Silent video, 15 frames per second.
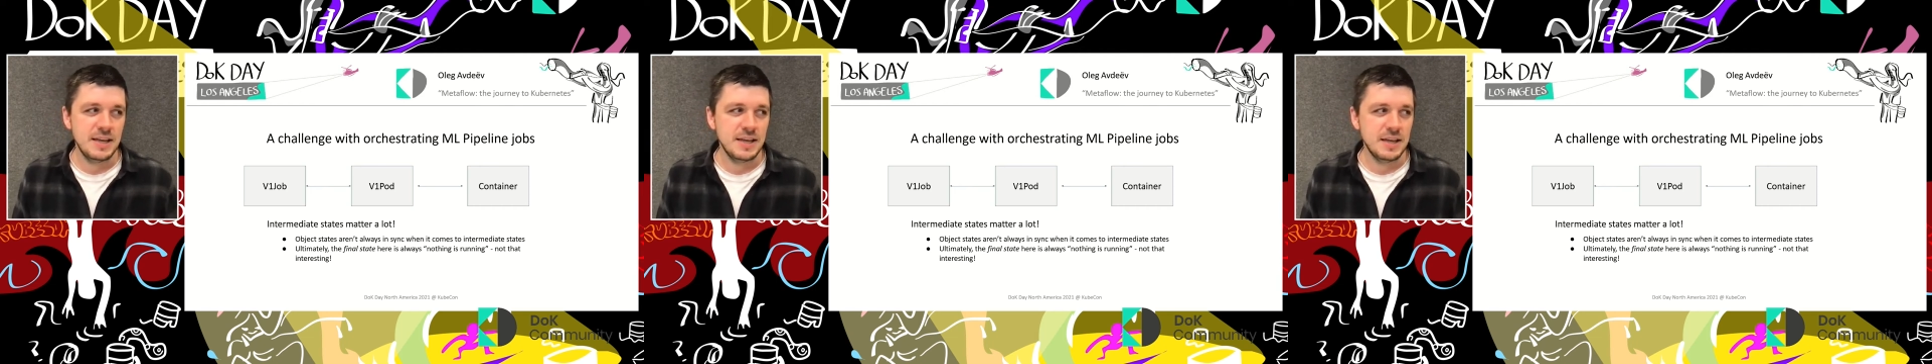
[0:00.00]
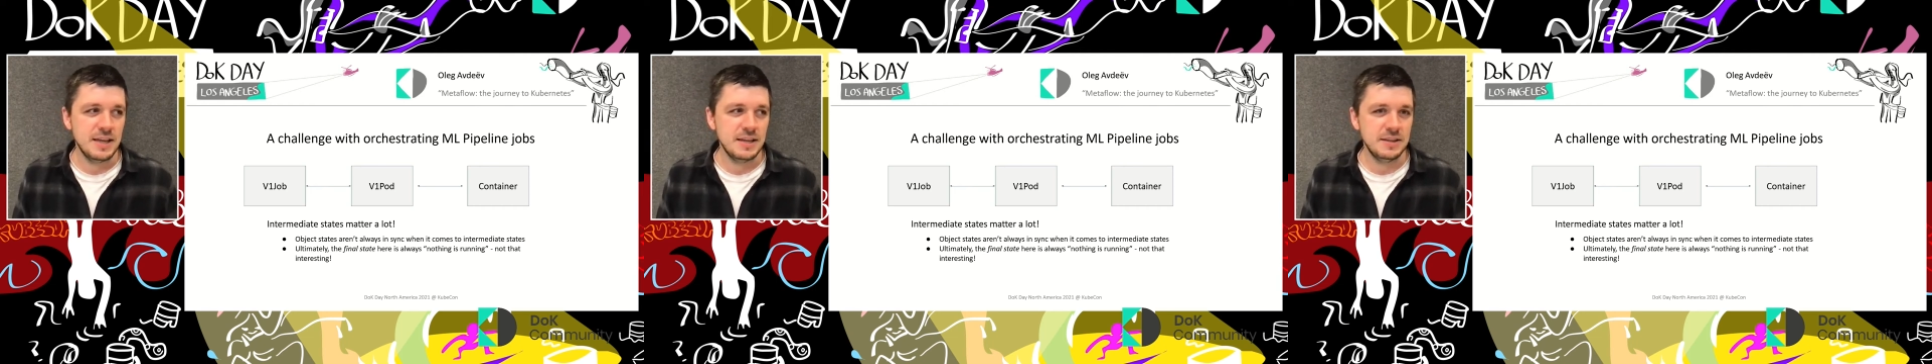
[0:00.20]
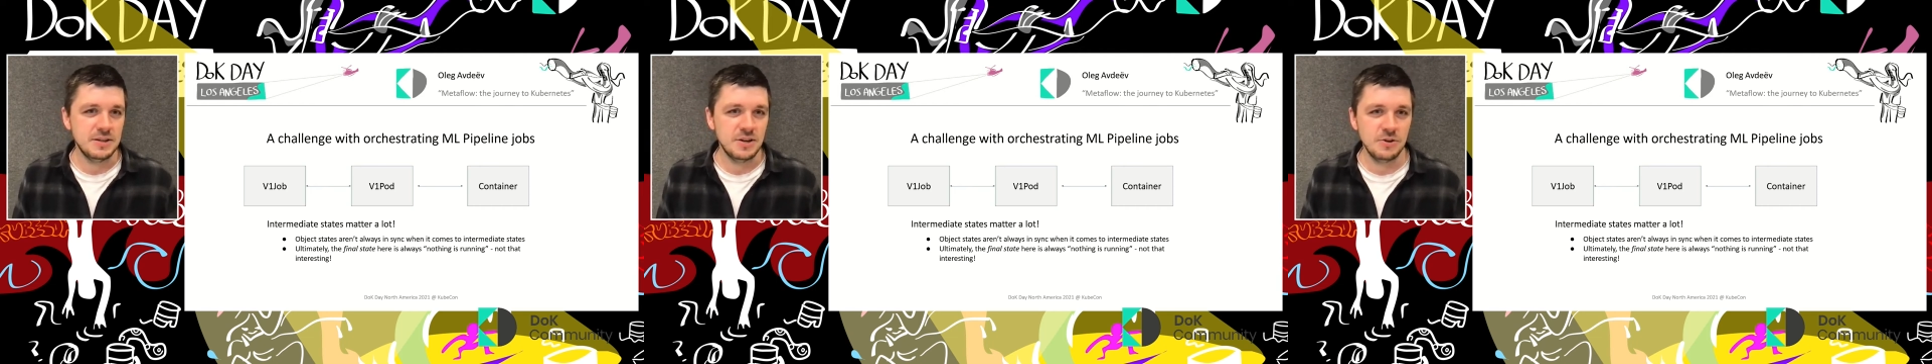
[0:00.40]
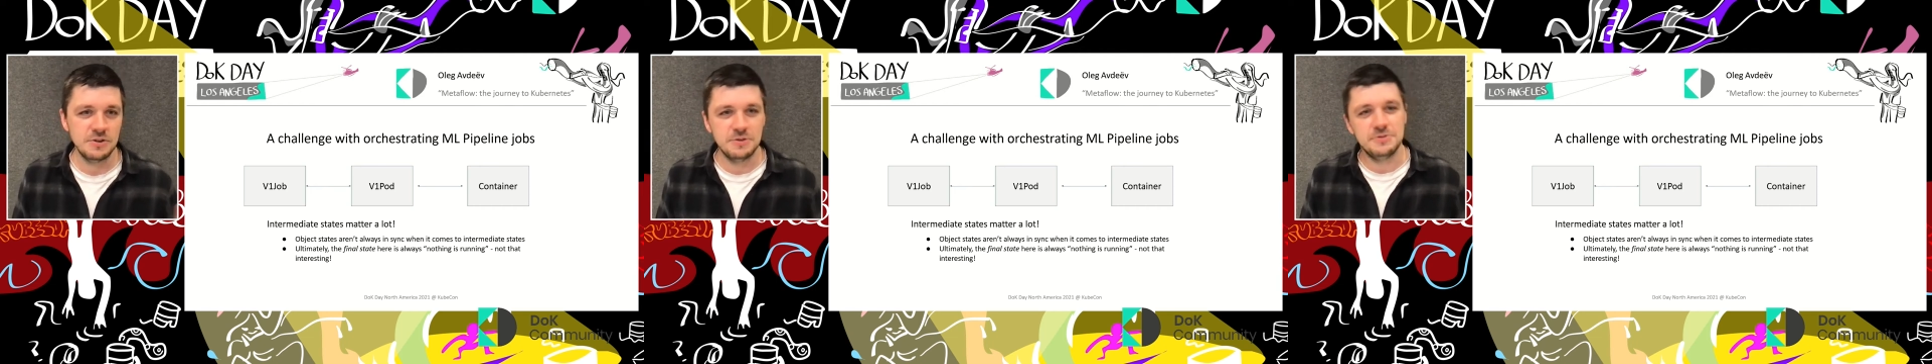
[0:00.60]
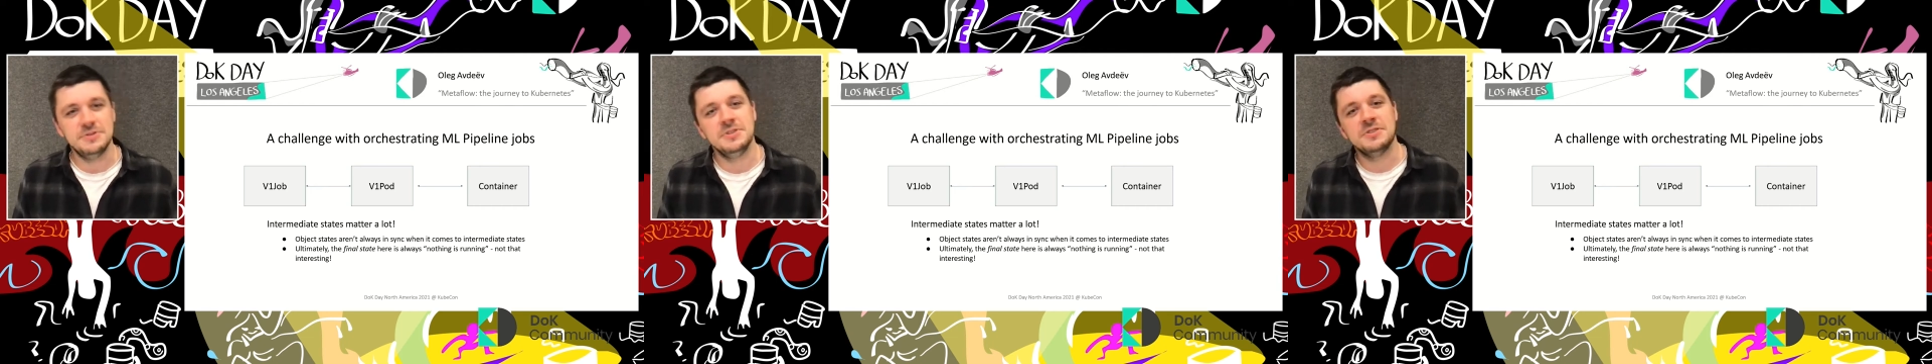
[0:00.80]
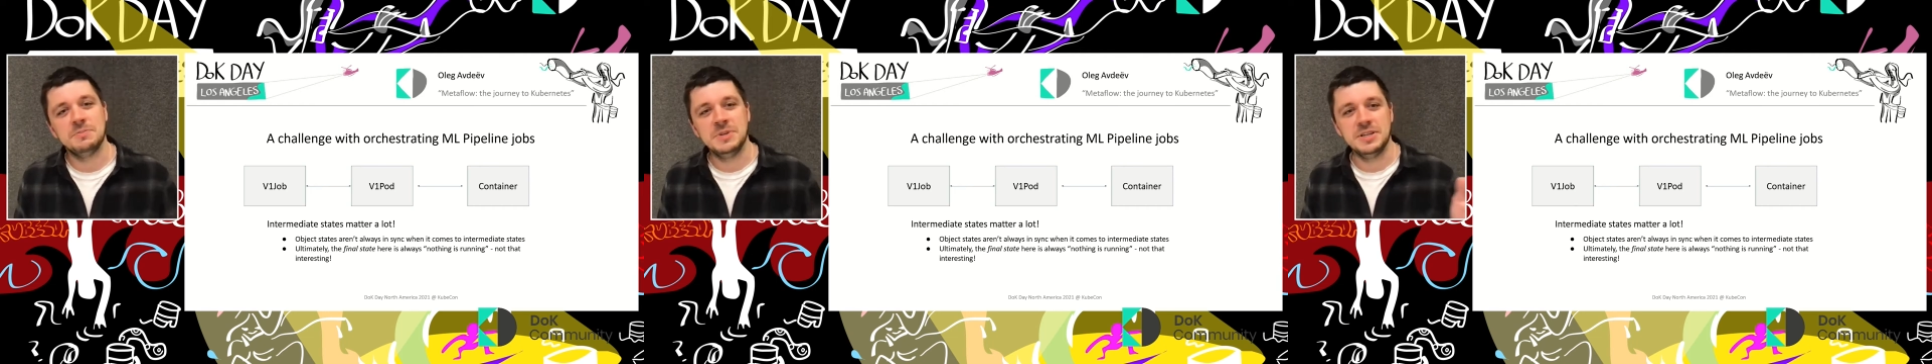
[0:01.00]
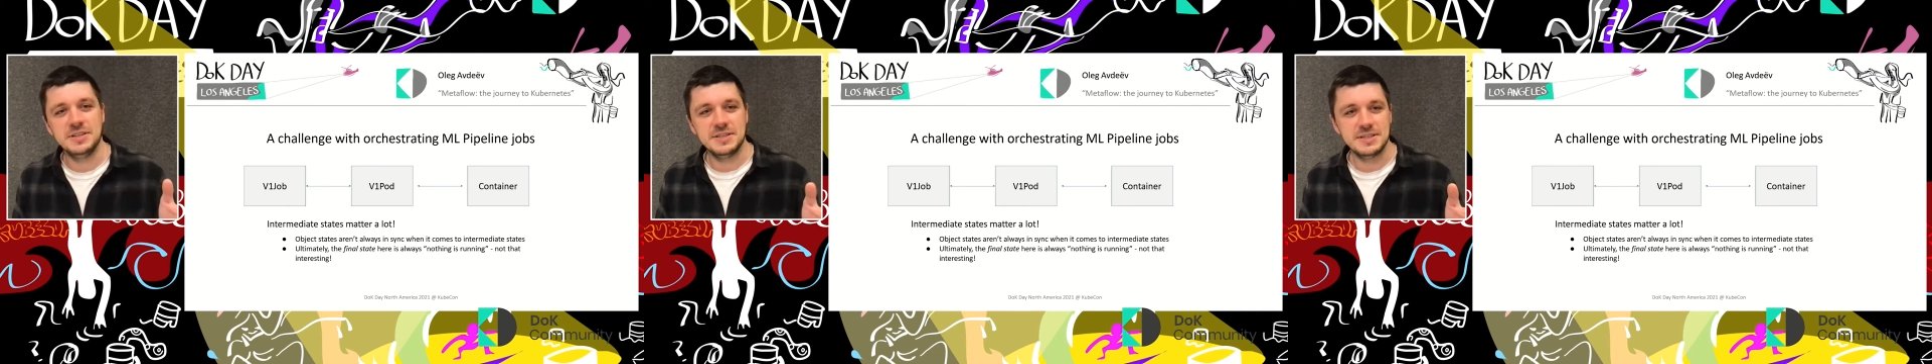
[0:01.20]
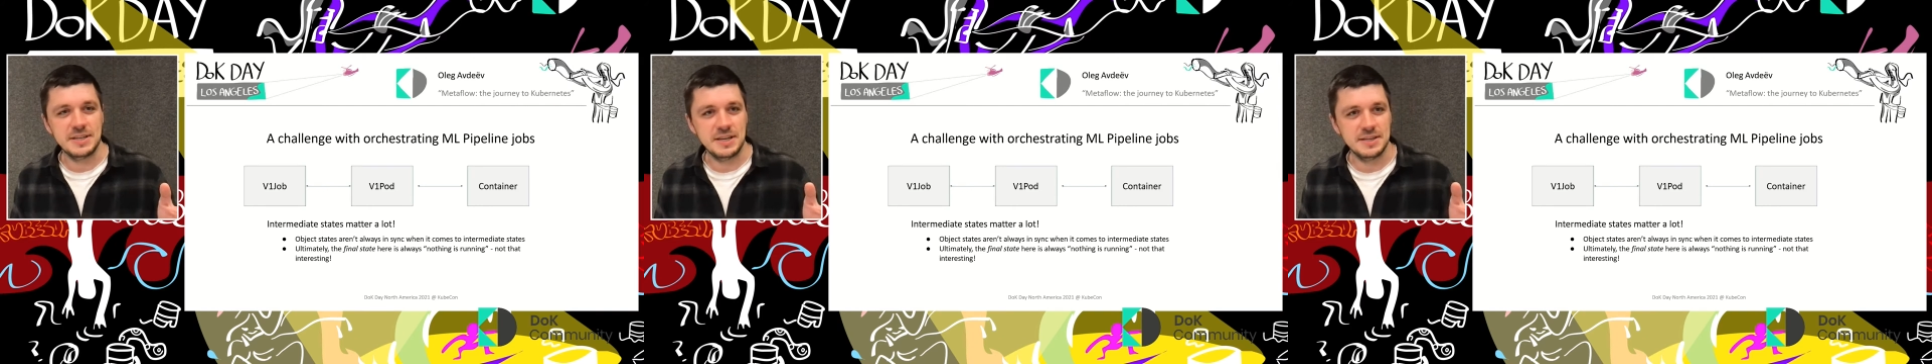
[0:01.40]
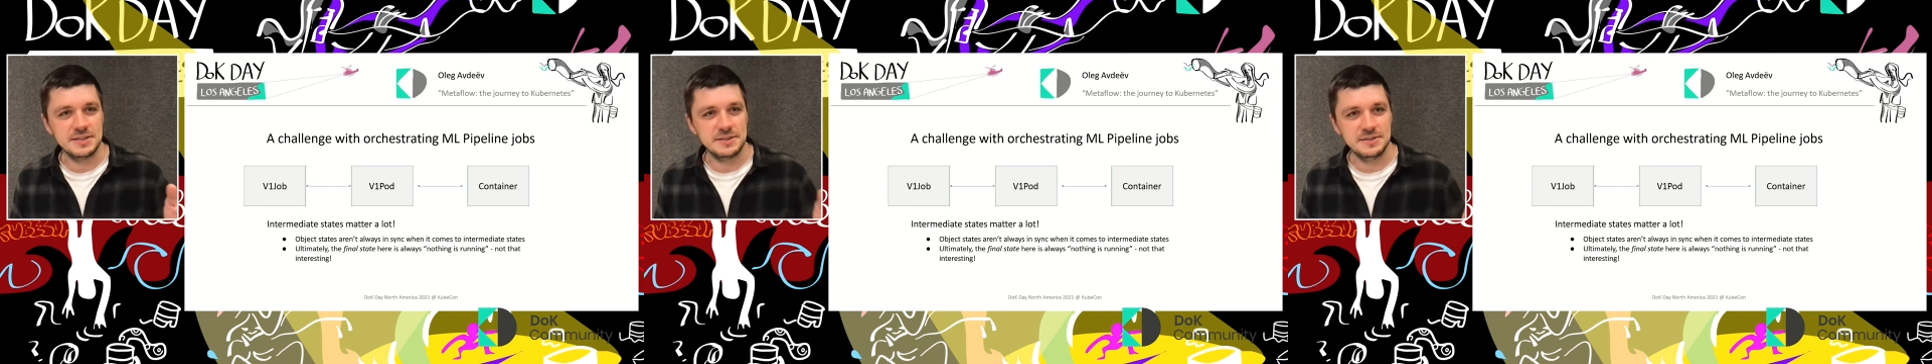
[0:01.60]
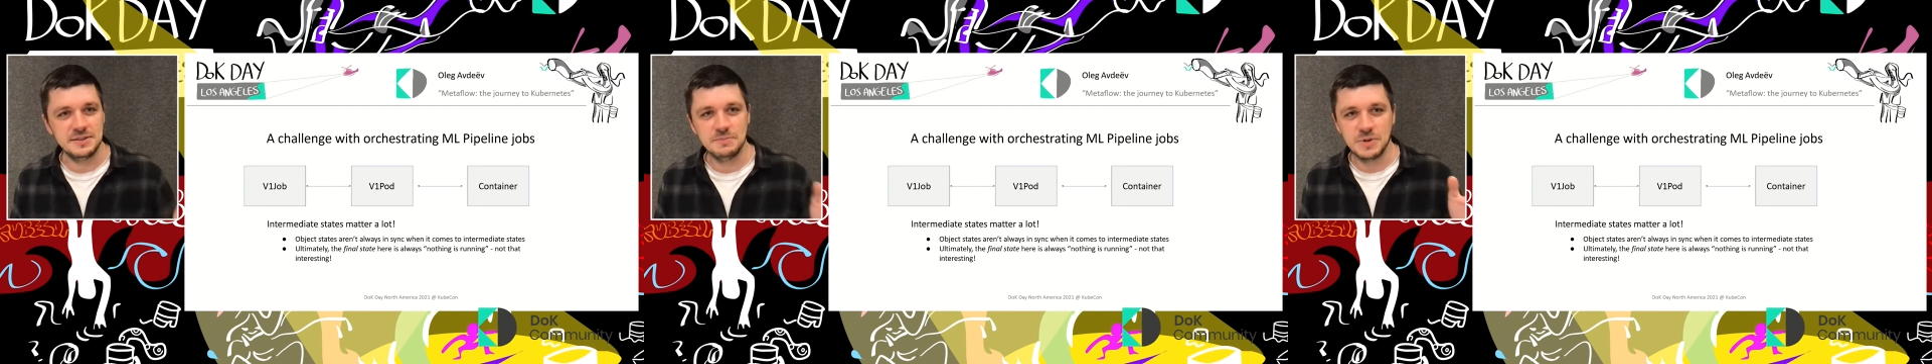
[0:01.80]
and all those intermediate
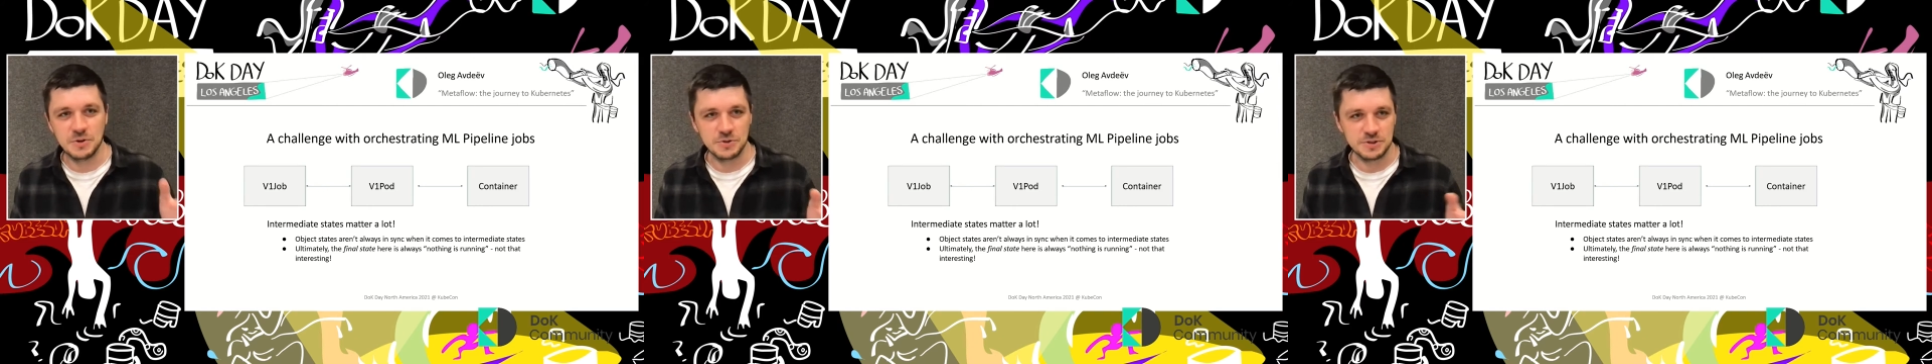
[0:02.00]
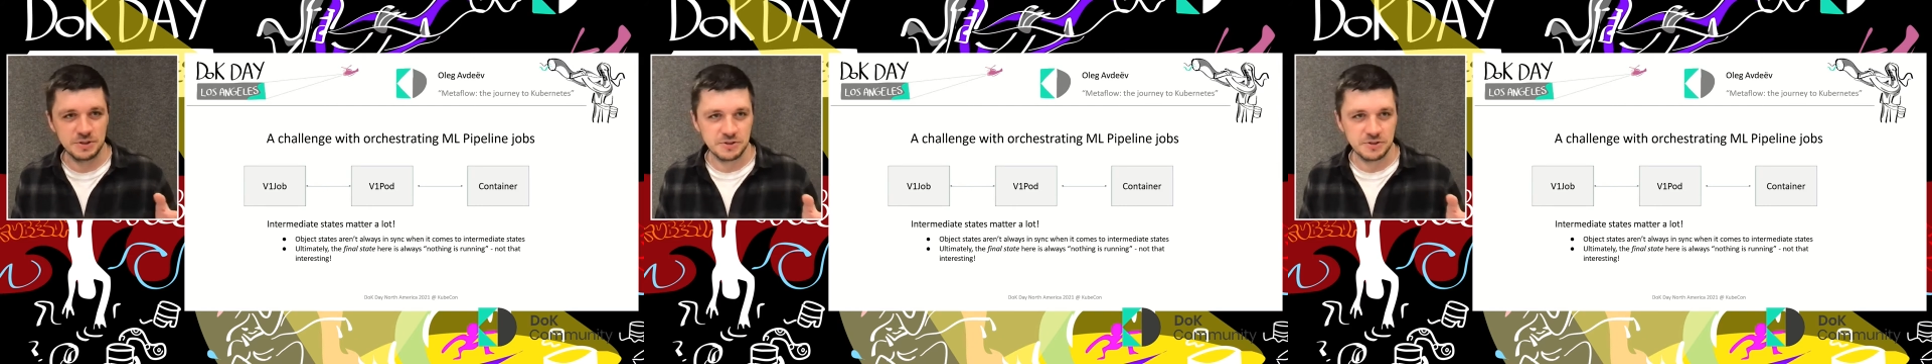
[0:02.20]
states is the most